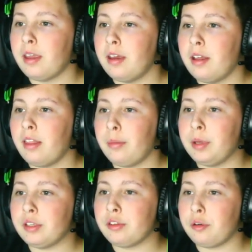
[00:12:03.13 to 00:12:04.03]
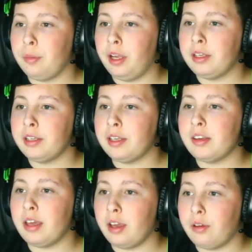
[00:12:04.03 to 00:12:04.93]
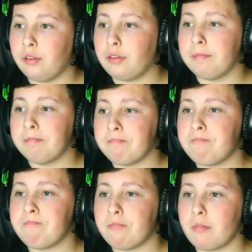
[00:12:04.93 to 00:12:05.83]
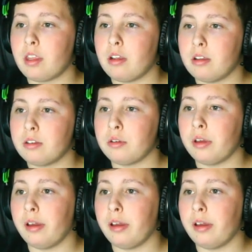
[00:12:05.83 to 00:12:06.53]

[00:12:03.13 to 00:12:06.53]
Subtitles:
That means they're blind and deaf. So yeah.